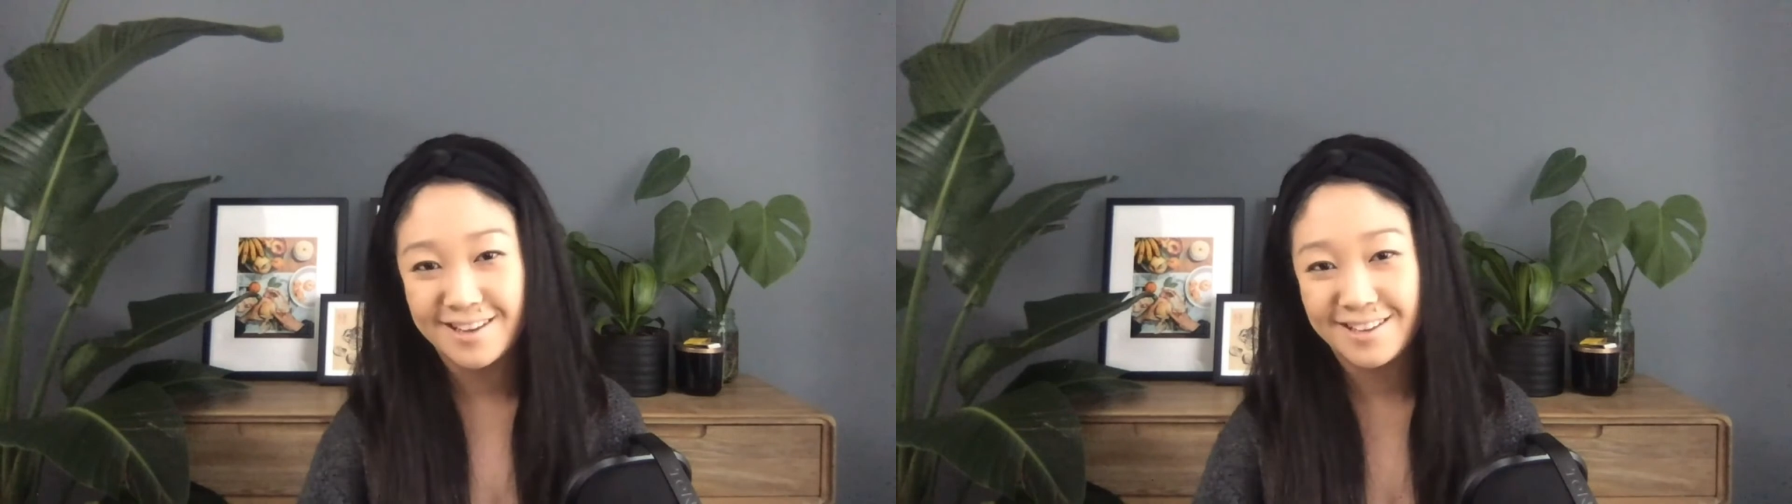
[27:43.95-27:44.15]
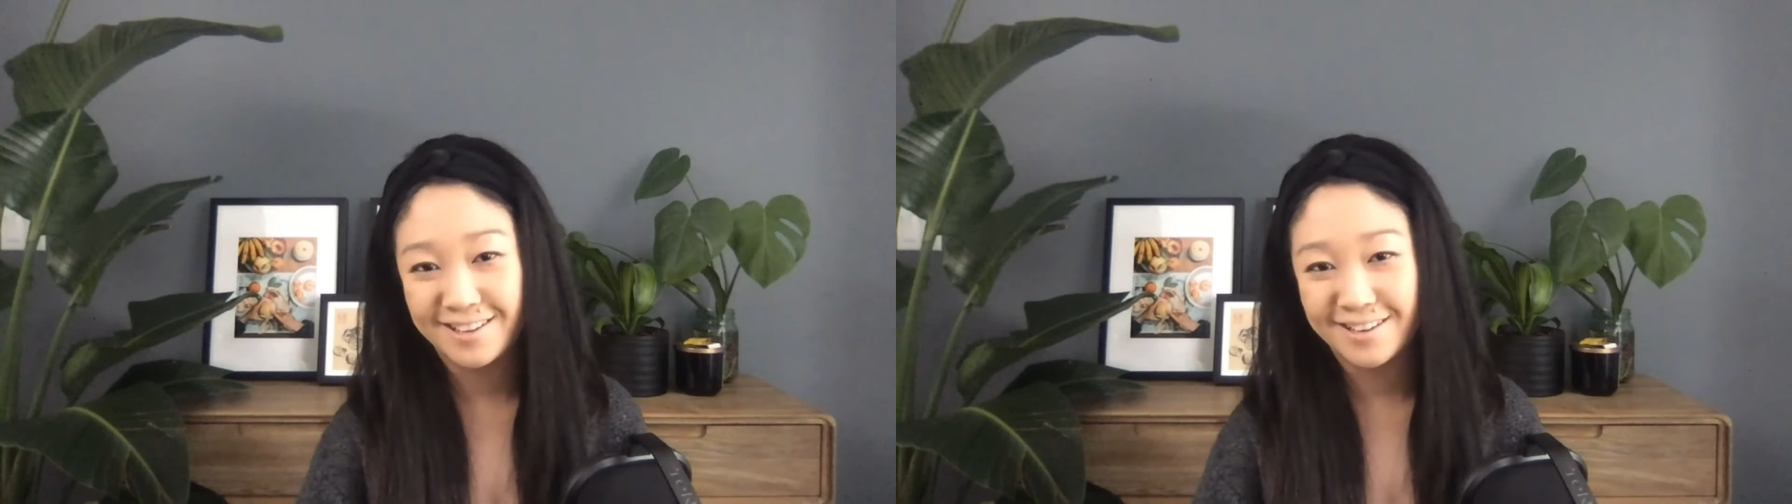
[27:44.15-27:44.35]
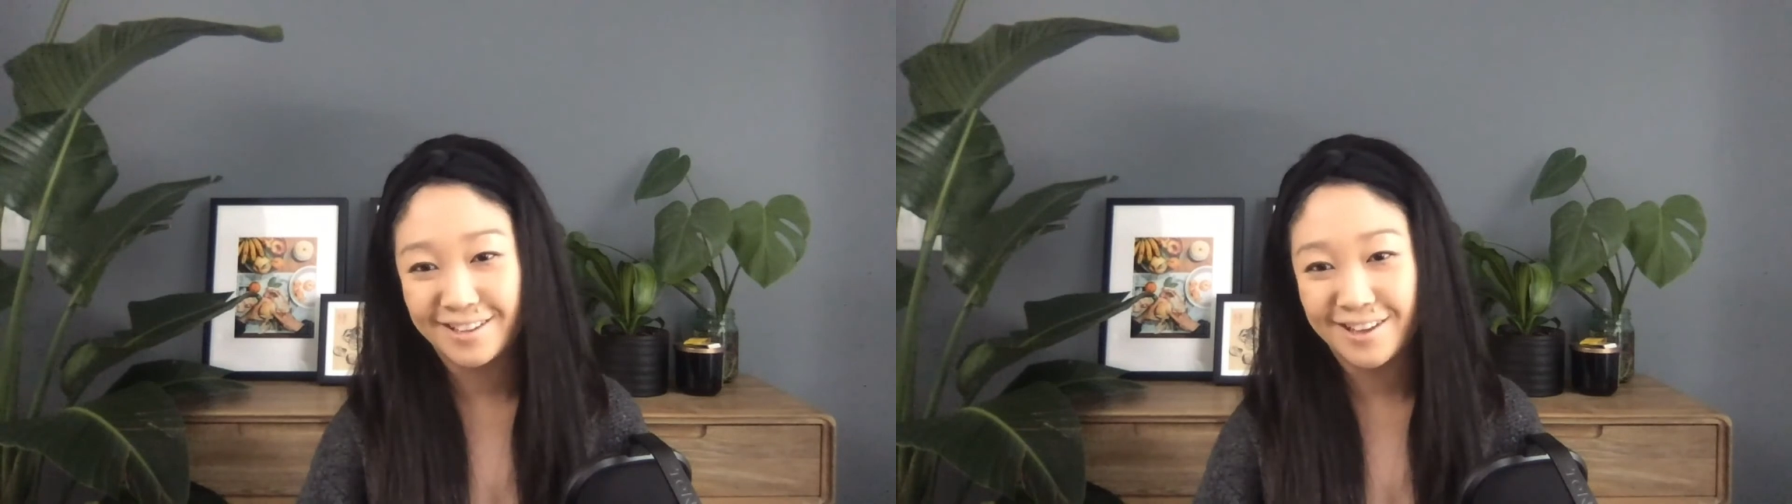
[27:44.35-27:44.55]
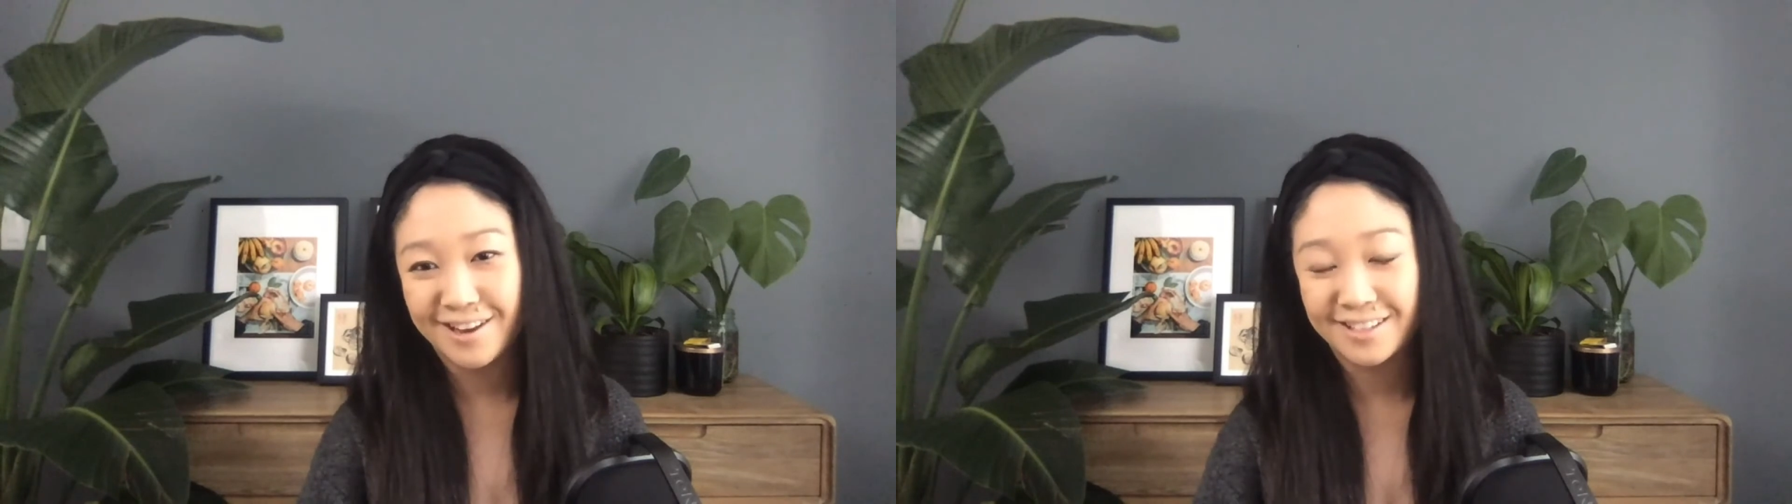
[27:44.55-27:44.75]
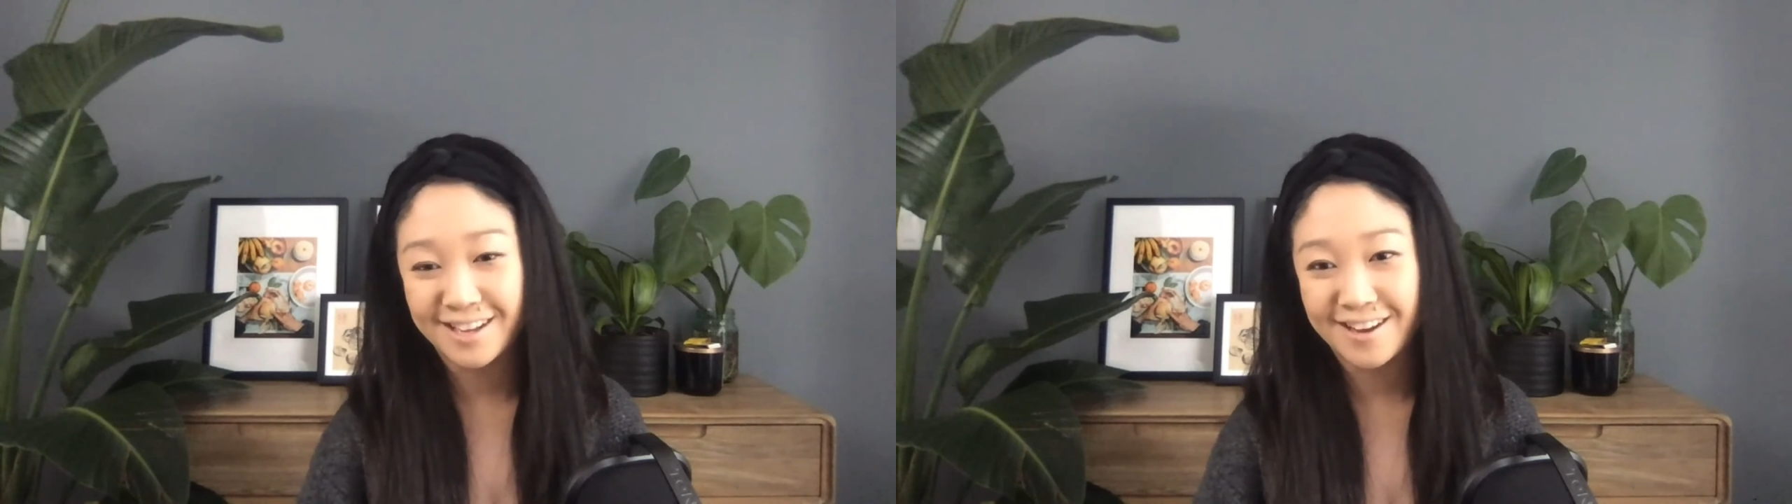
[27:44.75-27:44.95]
in a
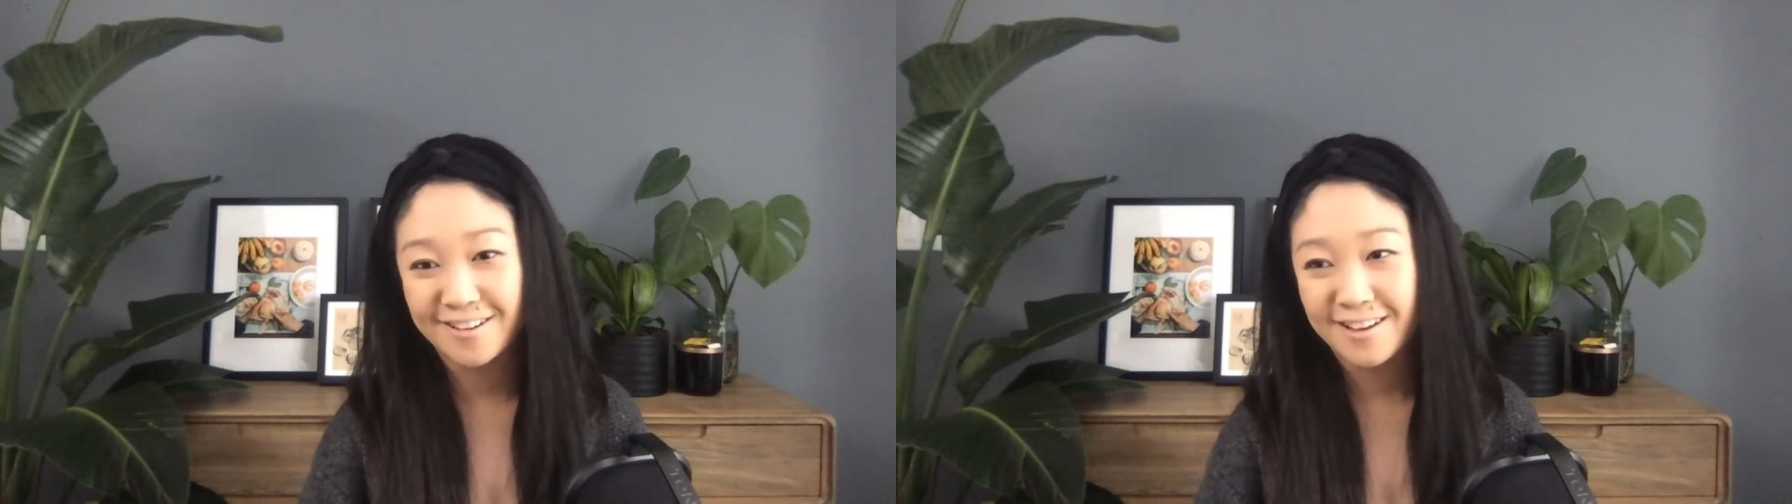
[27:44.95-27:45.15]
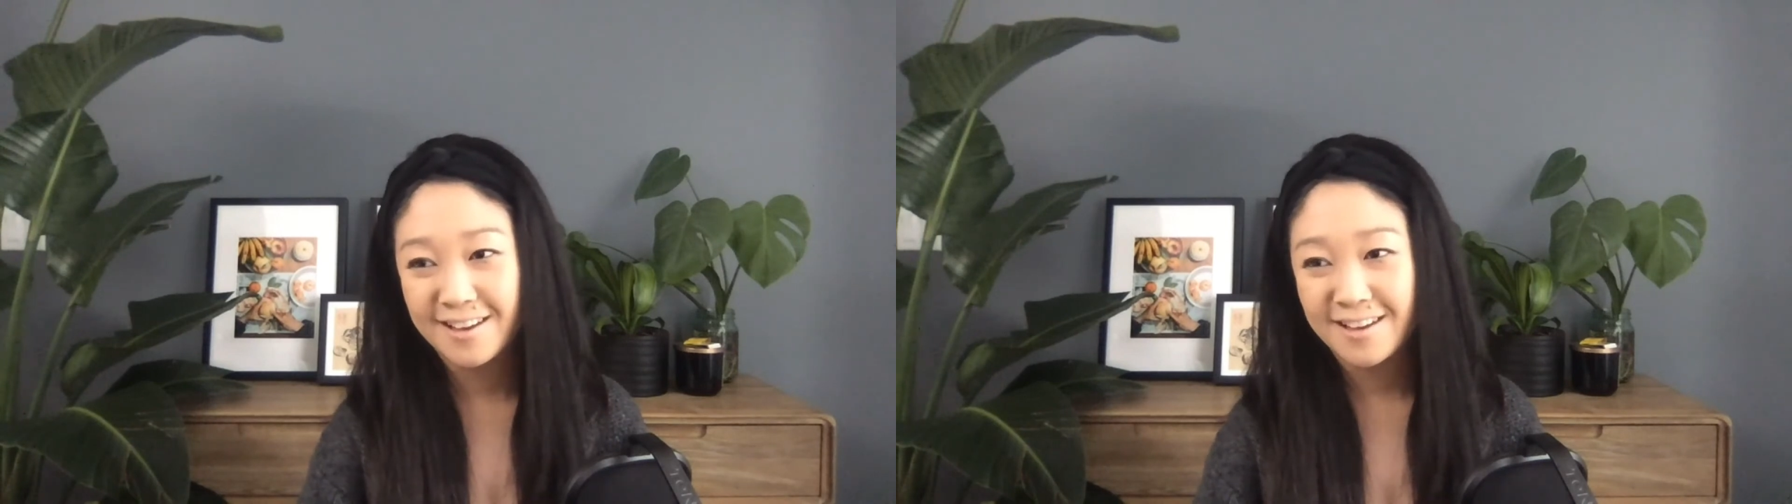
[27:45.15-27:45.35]
lockdown.